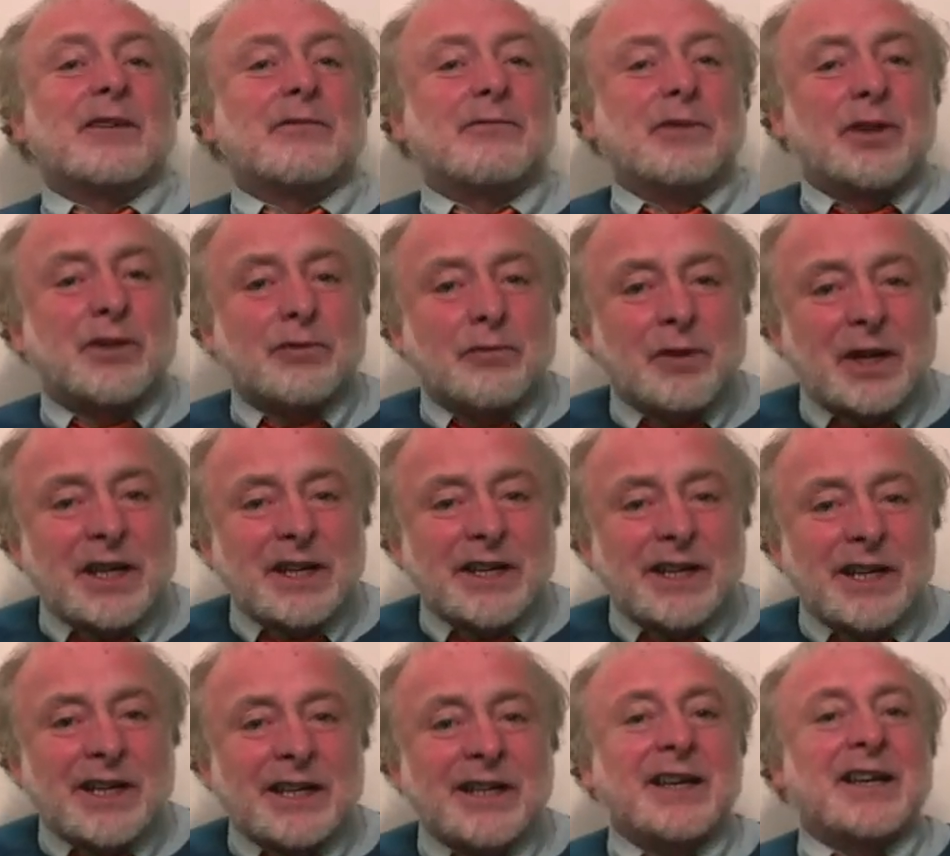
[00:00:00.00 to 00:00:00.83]
With
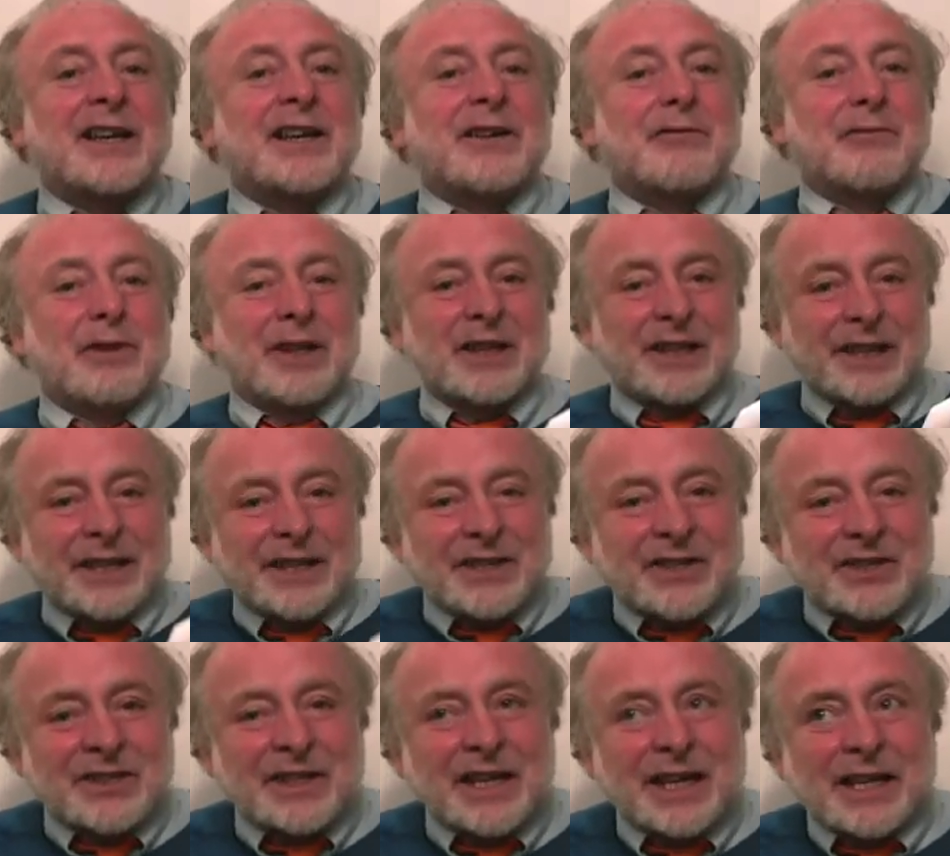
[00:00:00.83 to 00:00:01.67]
reading, with
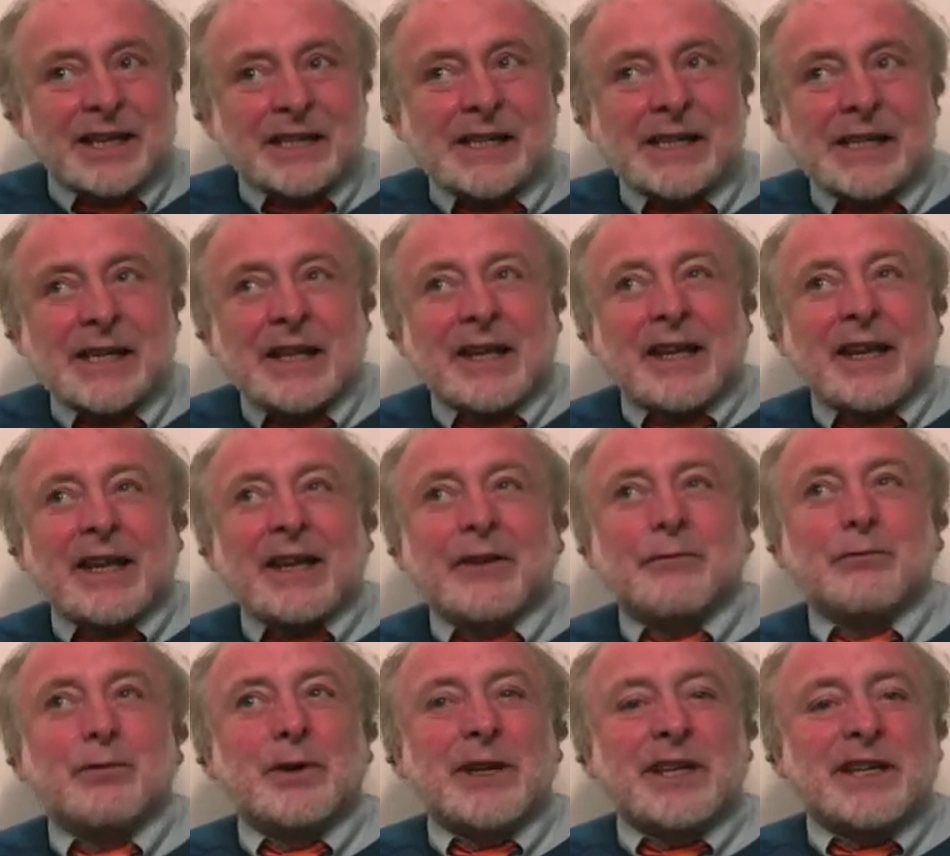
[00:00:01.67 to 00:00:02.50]
listening,
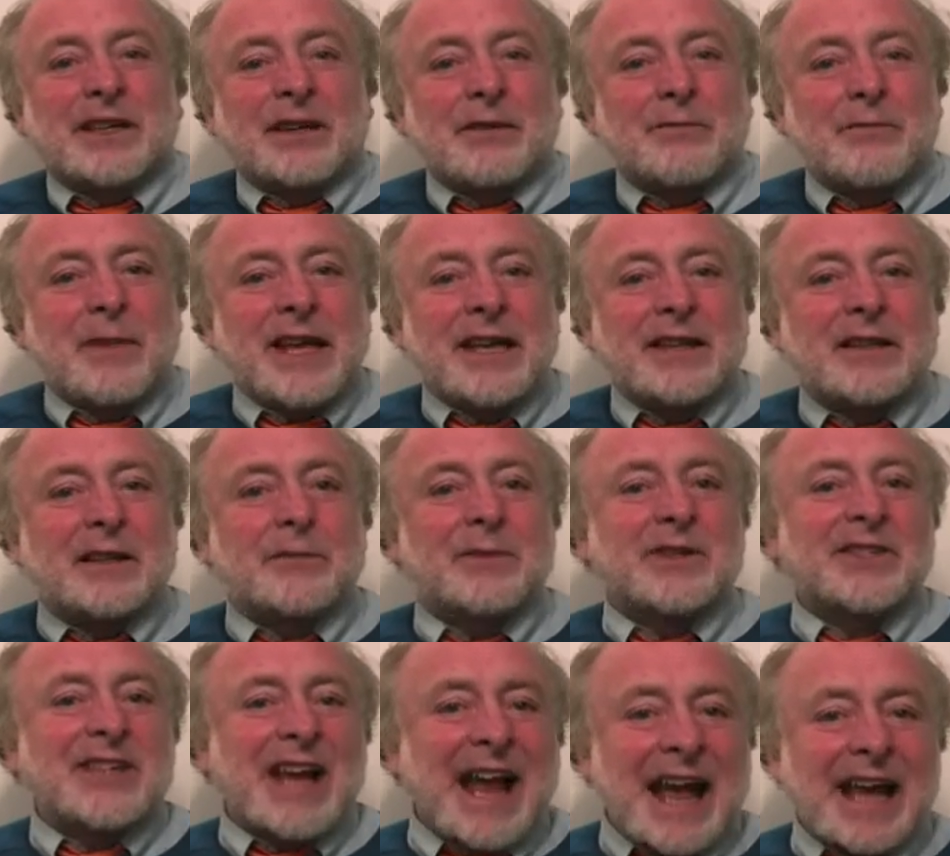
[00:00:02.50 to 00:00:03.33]
if we can make
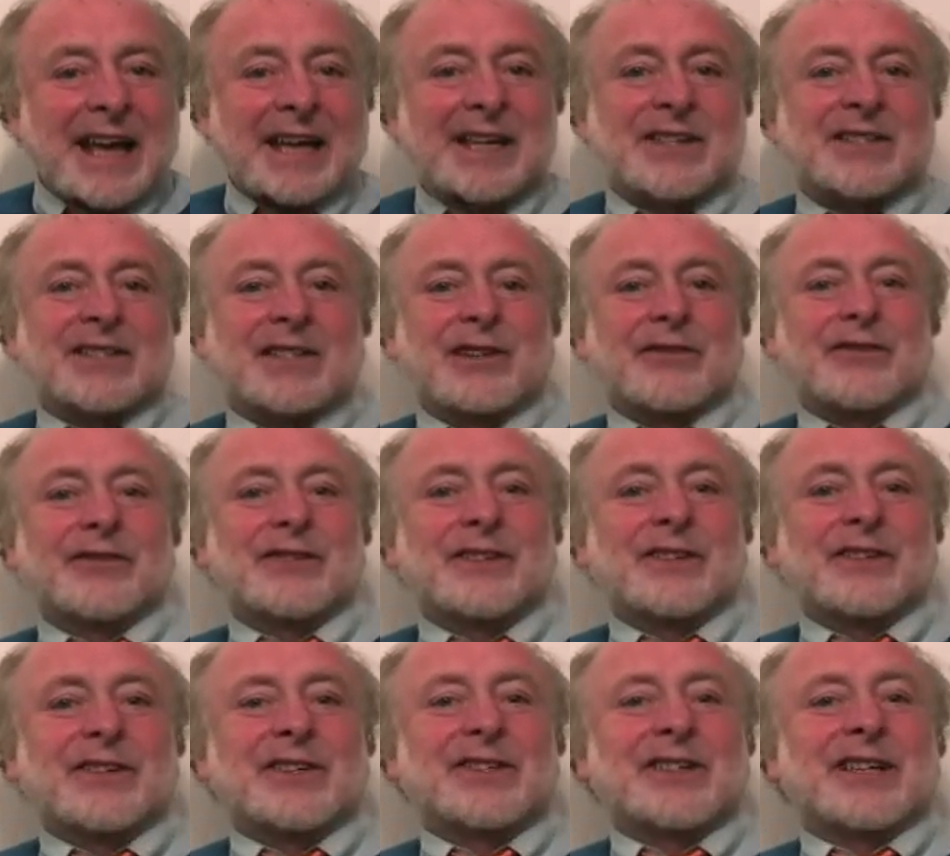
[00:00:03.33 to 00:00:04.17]
them as
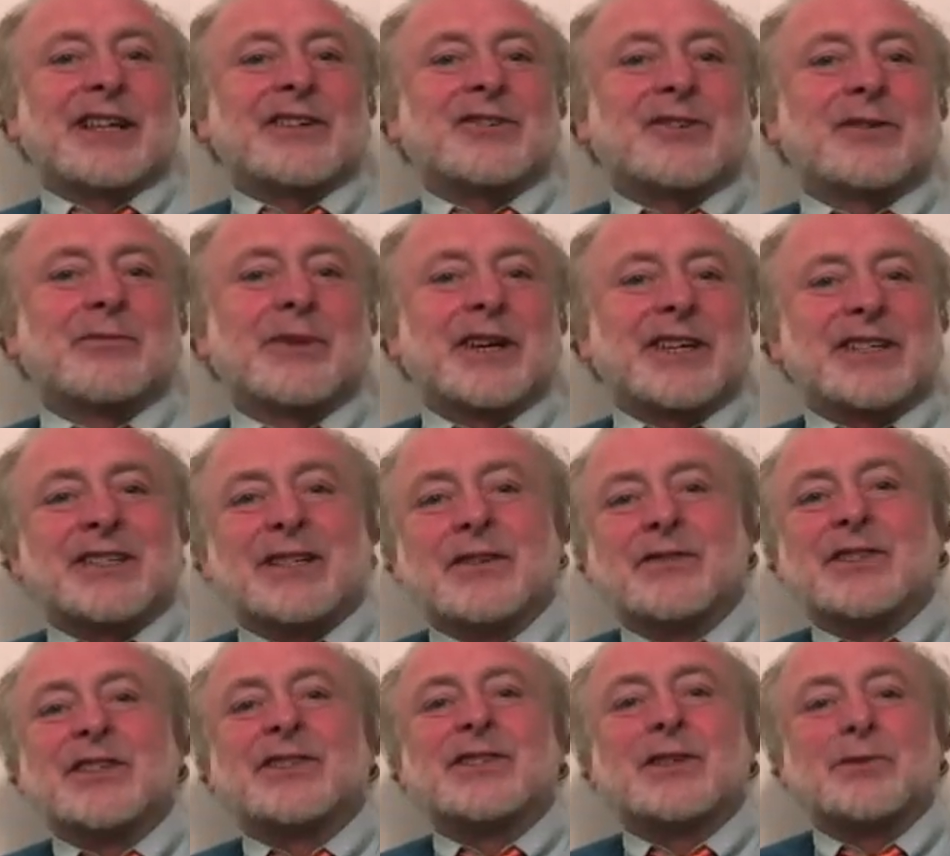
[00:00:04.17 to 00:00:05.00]
active as classroom
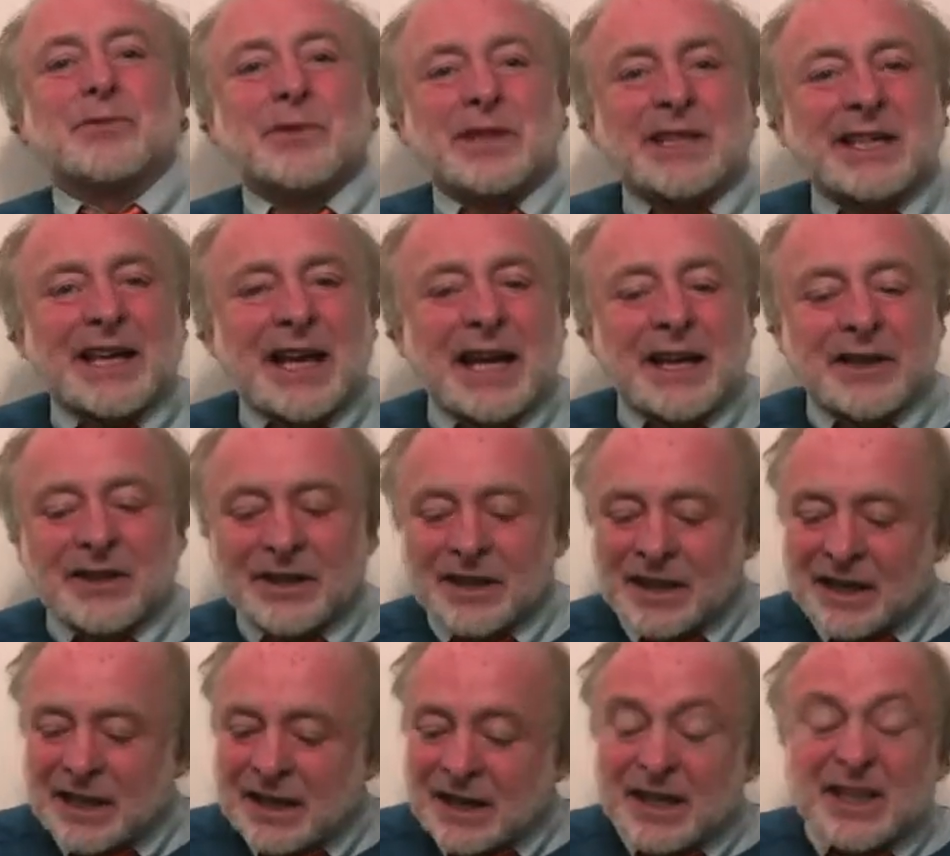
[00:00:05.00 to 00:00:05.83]
activities as we can,